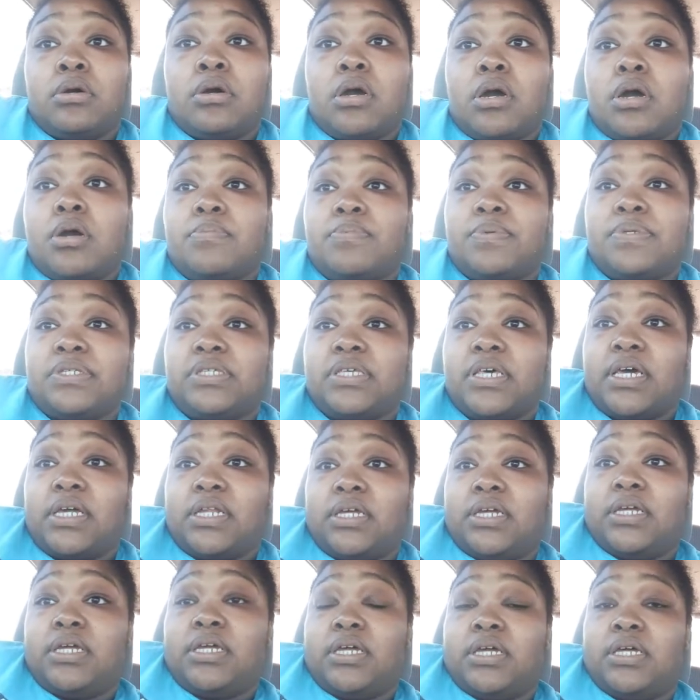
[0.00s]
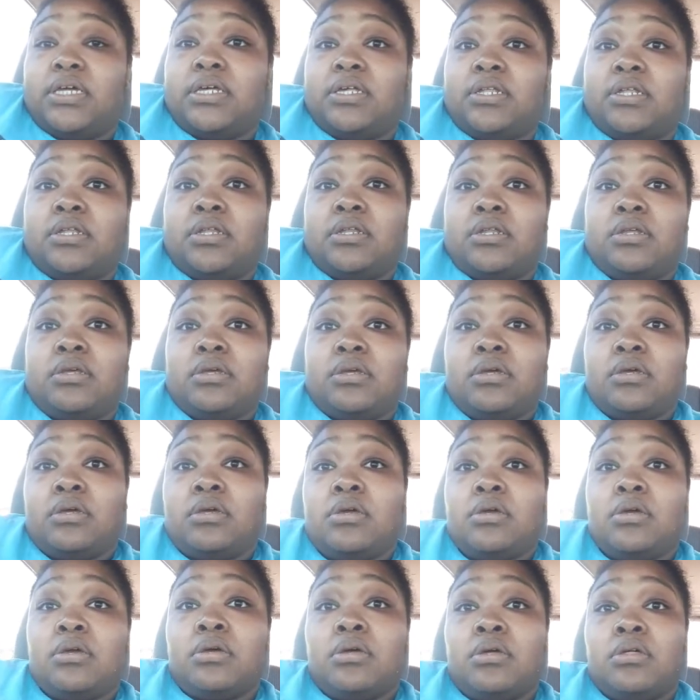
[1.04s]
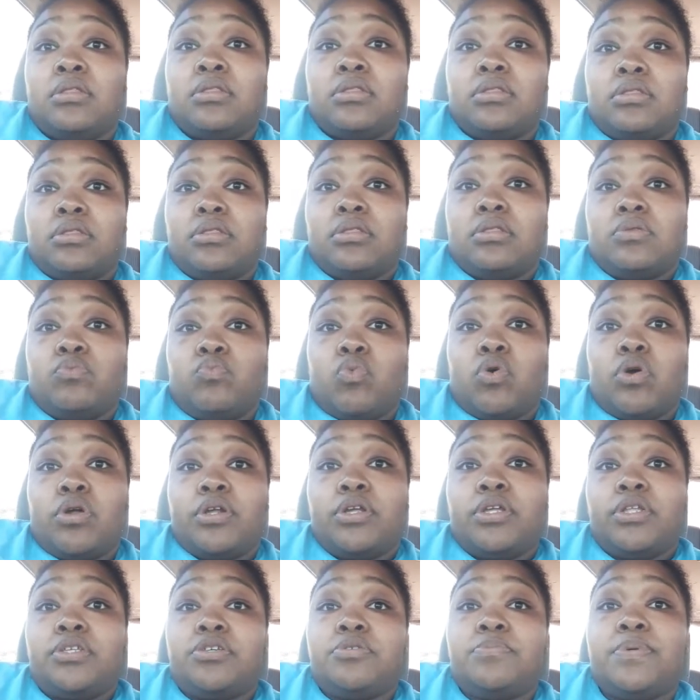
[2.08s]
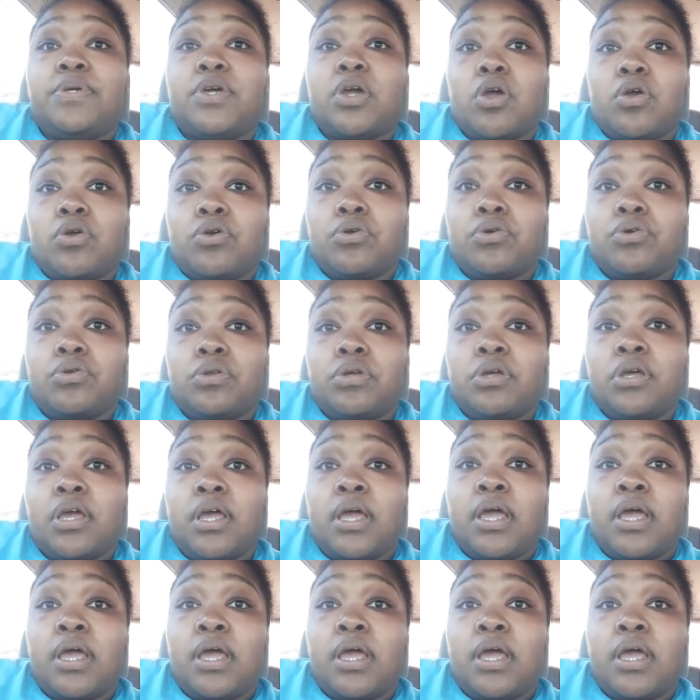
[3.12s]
upsetting and wanting to be heard.